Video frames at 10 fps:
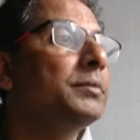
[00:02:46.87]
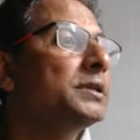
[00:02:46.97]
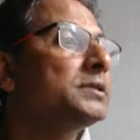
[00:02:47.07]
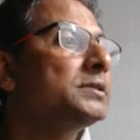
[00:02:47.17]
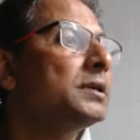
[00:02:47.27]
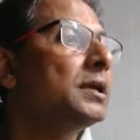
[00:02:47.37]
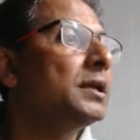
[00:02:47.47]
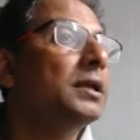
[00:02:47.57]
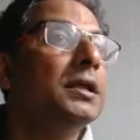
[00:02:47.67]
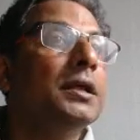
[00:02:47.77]
means
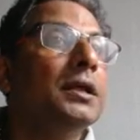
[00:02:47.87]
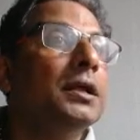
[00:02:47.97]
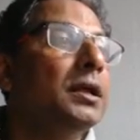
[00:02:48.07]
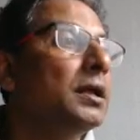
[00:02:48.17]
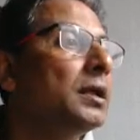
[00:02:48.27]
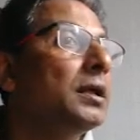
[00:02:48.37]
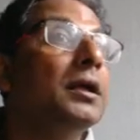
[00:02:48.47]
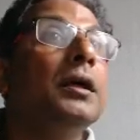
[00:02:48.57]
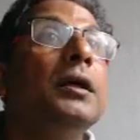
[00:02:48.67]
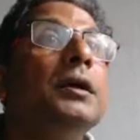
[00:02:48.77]

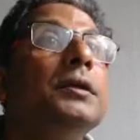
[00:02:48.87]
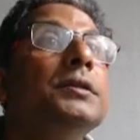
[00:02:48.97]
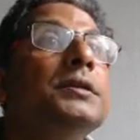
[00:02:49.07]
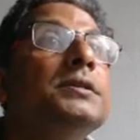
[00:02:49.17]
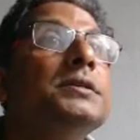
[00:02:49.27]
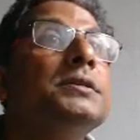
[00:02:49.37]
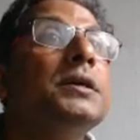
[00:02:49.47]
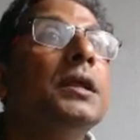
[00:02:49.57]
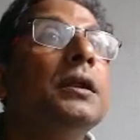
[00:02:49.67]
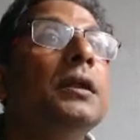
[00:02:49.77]
this is
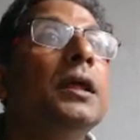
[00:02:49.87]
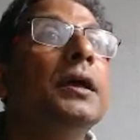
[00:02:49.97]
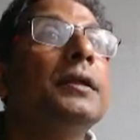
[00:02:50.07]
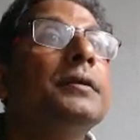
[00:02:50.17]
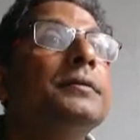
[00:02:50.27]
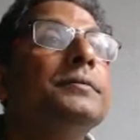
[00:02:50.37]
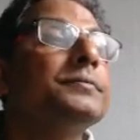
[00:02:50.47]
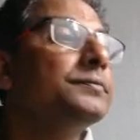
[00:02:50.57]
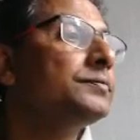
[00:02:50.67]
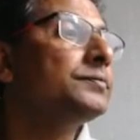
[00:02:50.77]
current layer,
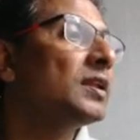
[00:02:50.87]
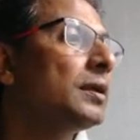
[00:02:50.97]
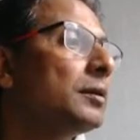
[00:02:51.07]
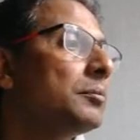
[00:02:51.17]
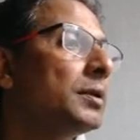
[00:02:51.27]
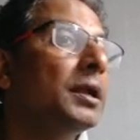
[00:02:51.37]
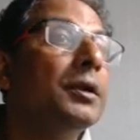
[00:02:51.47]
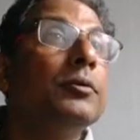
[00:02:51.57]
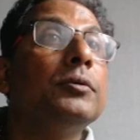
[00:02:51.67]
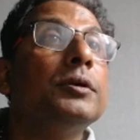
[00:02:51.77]
but I
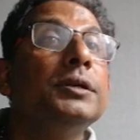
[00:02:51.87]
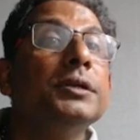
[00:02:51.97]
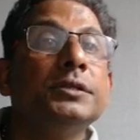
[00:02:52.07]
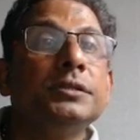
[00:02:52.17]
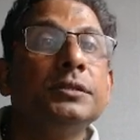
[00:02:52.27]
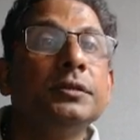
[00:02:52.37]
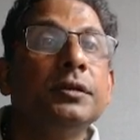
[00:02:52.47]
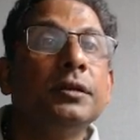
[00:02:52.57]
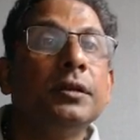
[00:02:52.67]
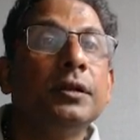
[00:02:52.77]
don't know, it is
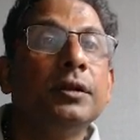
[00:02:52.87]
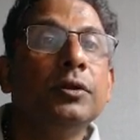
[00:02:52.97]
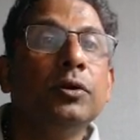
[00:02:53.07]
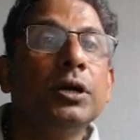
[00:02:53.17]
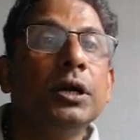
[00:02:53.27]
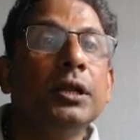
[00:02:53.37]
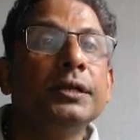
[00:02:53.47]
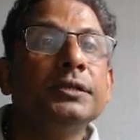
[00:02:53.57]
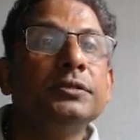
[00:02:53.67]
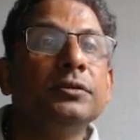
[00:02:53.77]
no color
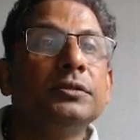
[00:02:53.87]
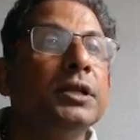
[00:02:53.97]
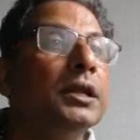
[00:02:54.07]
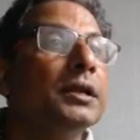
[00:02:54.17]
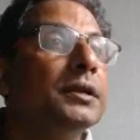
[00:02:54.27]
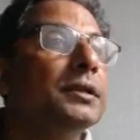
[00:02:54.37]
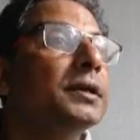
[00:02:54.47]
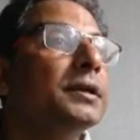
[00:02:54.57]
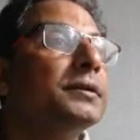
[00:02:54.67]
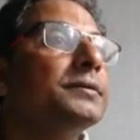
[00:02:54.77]
is not selected there